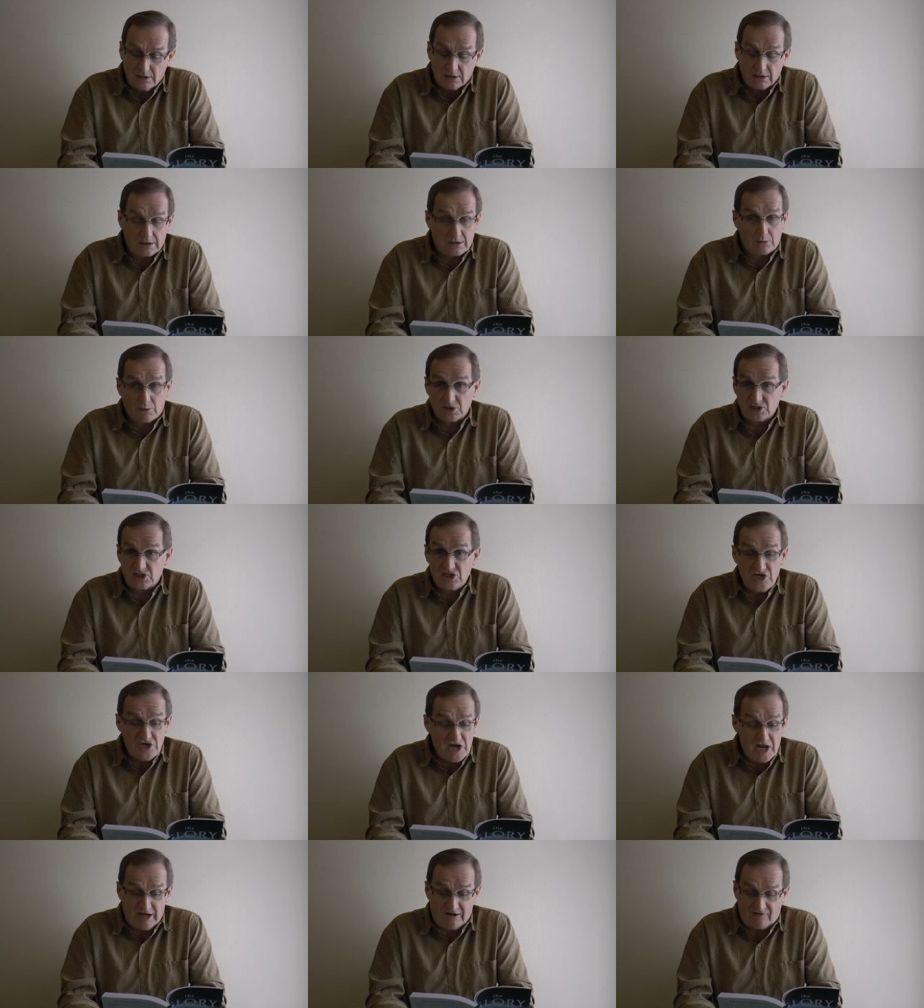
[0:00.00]
There was
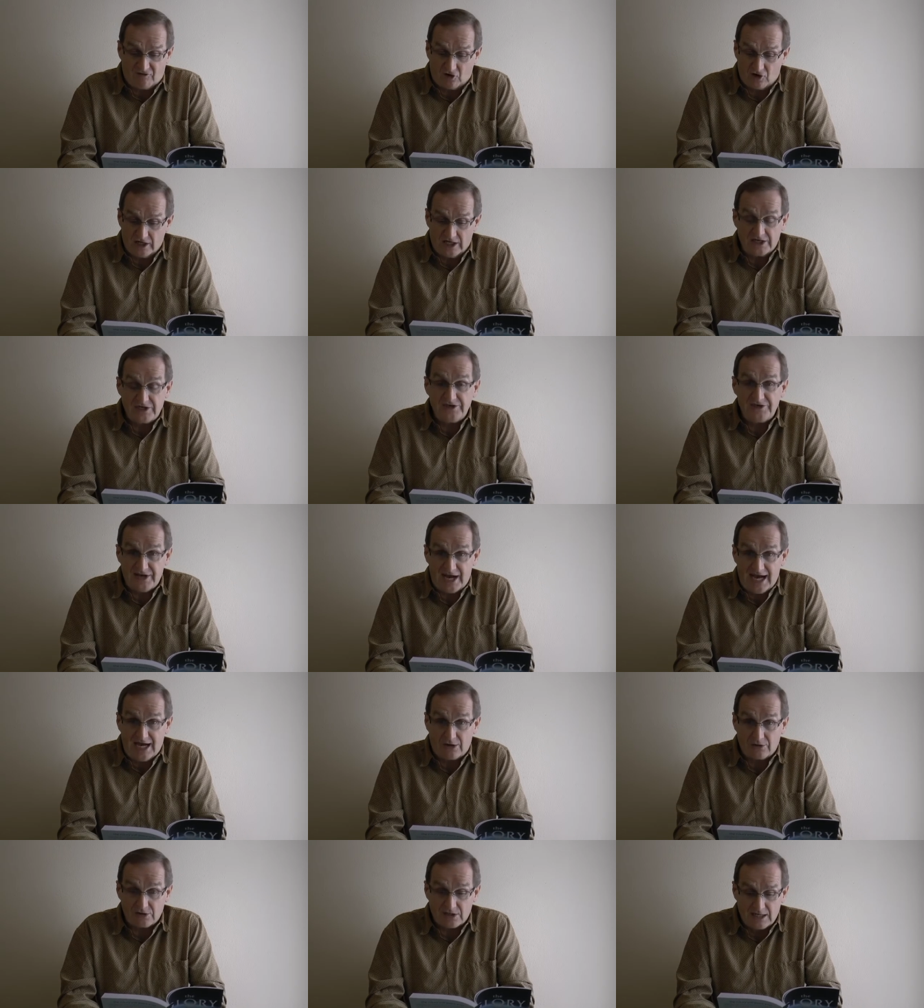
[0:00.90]
never a
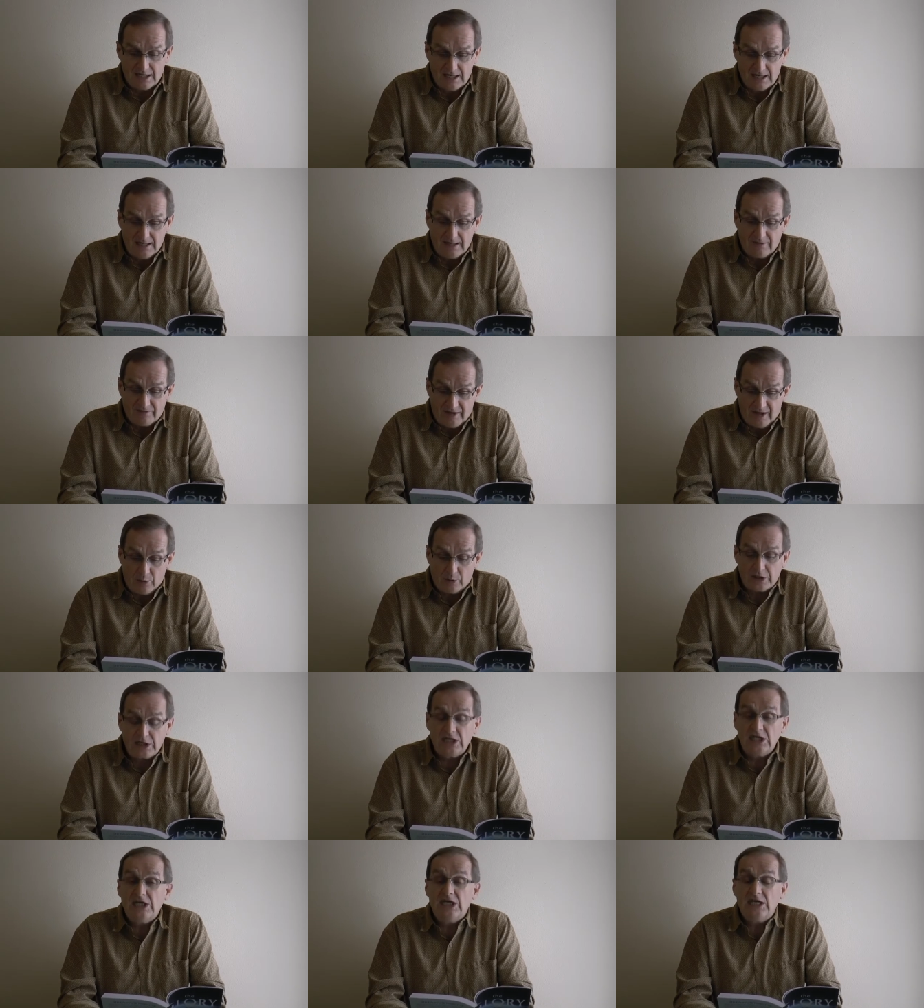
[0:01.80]
doubt that
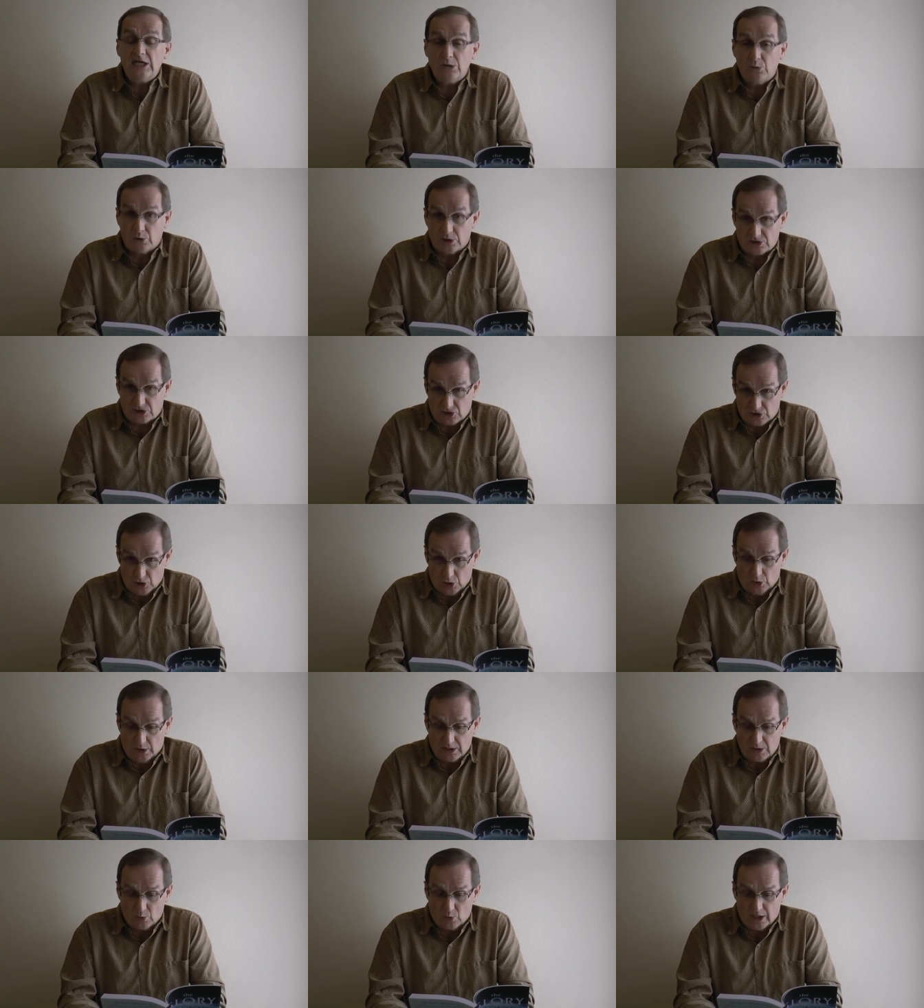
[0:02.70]
what he was
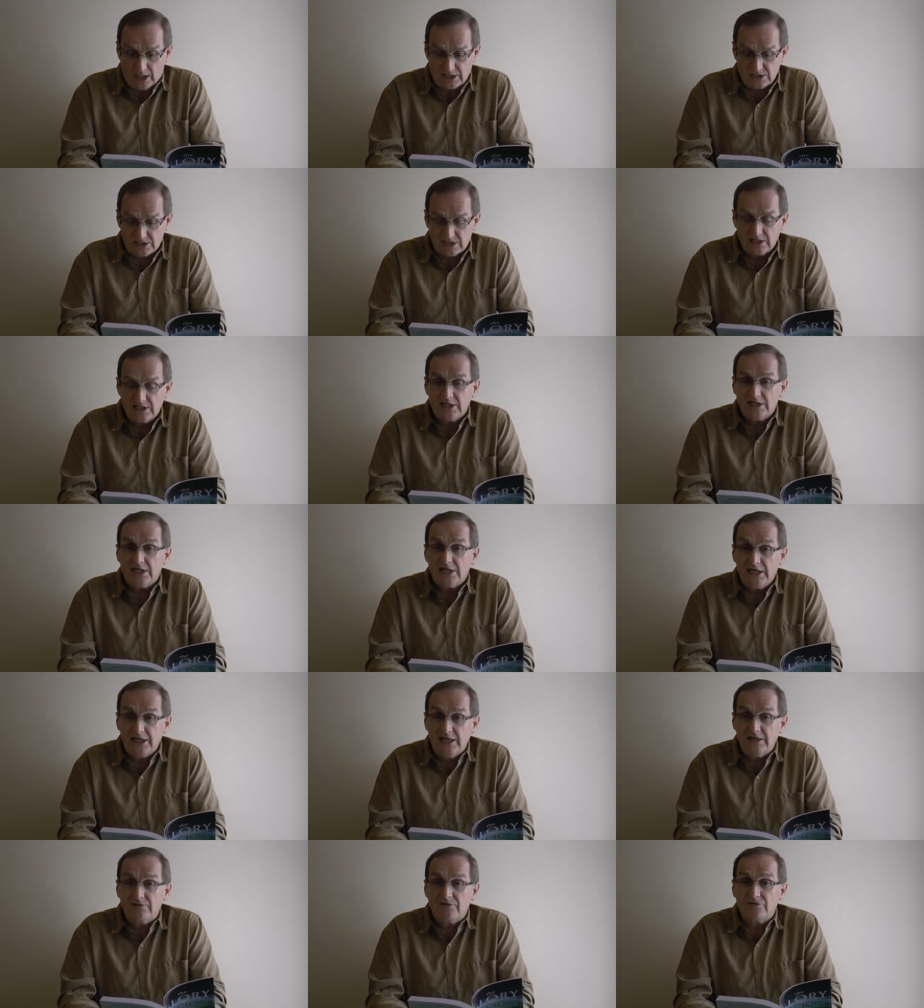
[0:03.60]
doing was
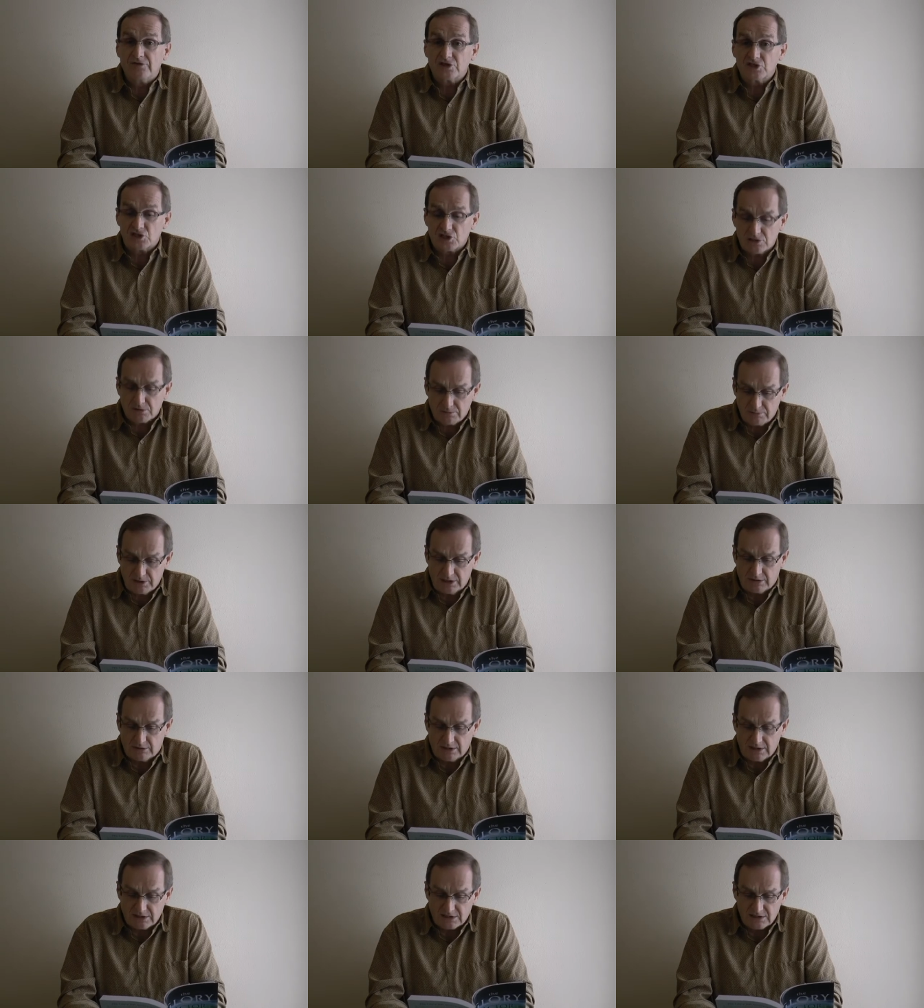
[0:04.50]
in the
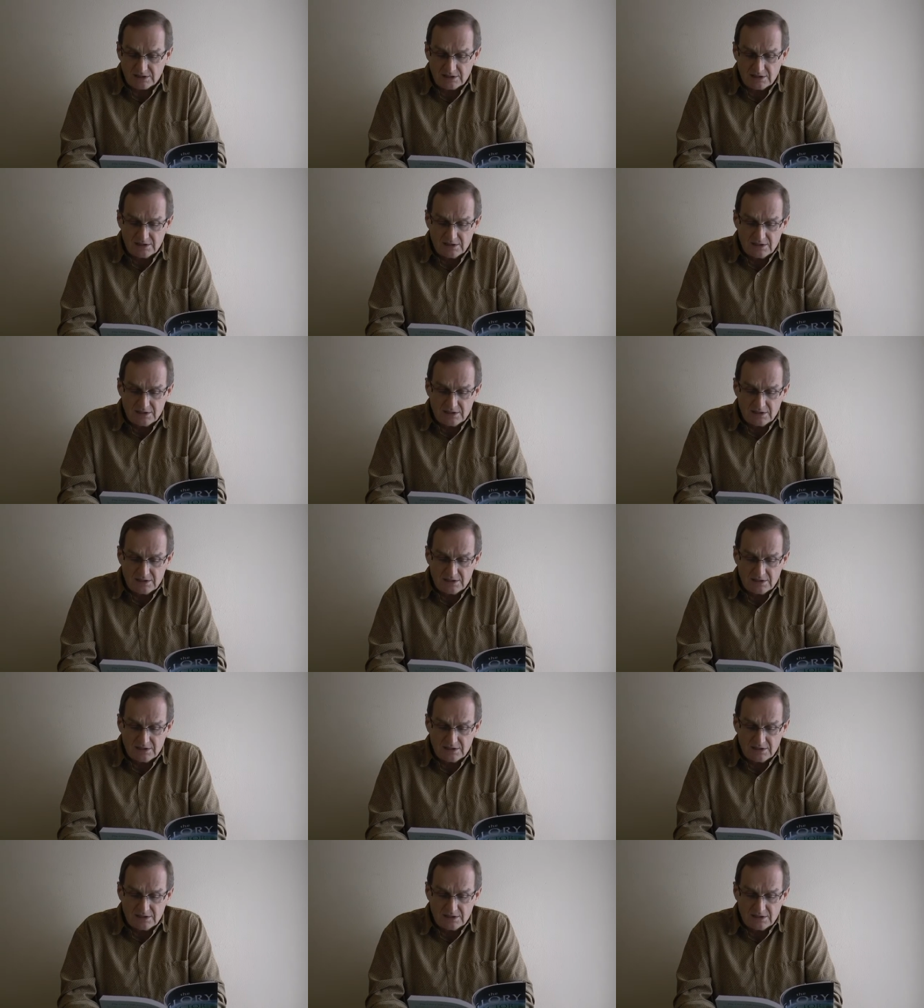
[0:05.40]
Spirit.